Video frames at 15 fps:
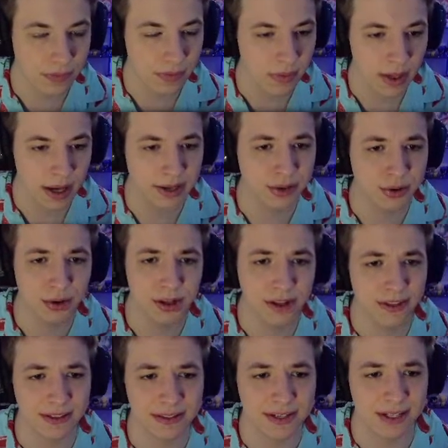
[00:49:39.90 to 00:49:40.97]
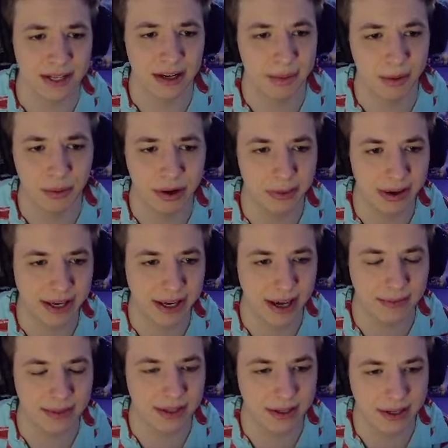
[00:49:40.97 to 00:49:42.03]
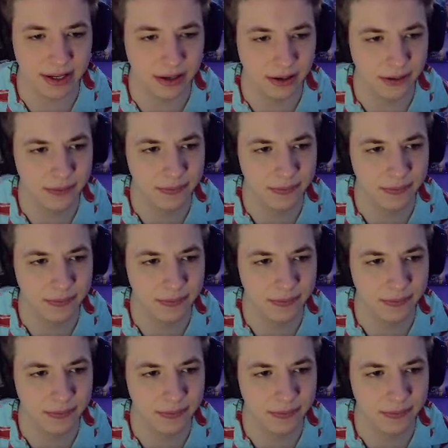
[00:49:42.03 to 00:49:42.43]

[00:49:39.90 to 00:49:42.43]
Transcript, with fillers: I truly think this is going to be one of my games of the year.